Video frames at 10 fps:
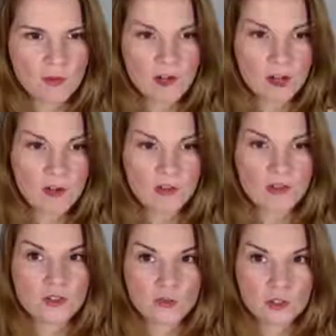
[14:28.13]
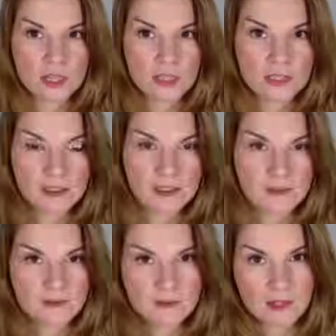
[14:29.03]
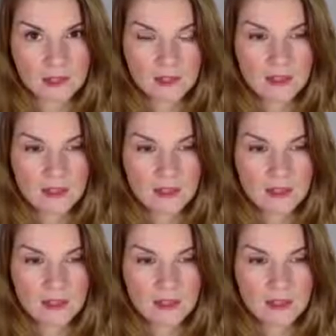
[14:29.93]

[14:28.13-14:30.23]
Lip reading: What I call your soul clients. Right?